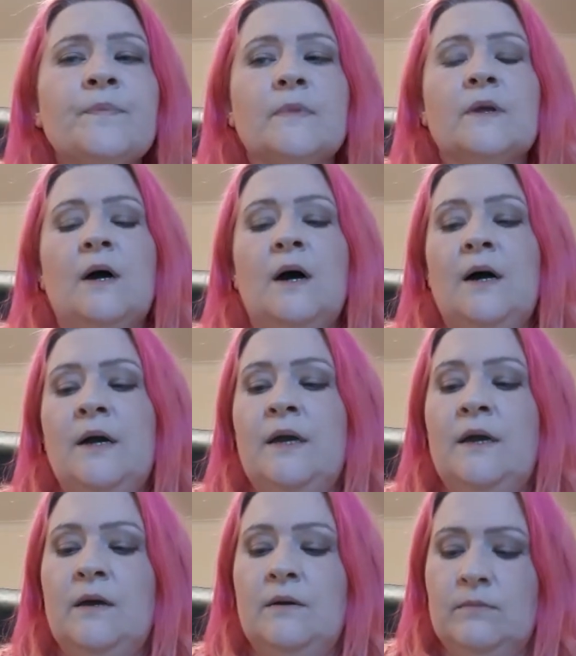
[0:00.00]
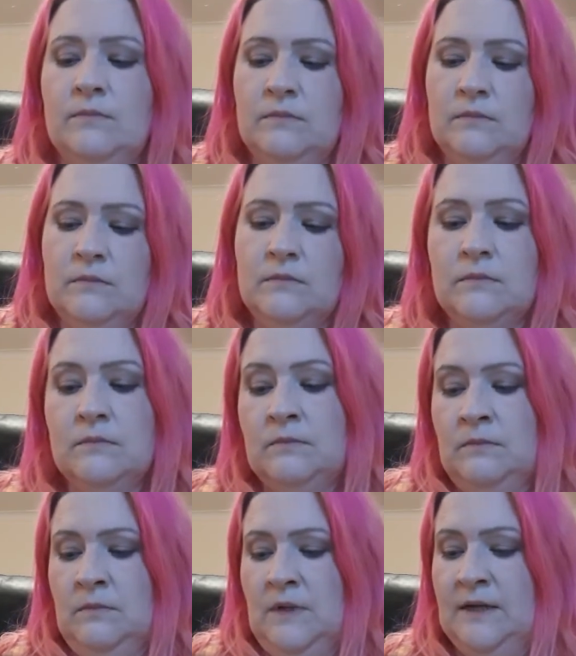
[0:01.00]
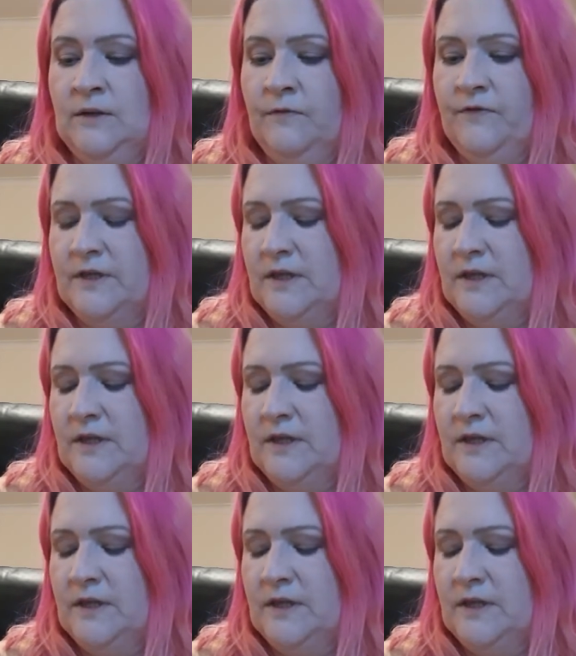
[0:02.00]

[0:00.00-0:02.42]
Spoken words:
I'd obviously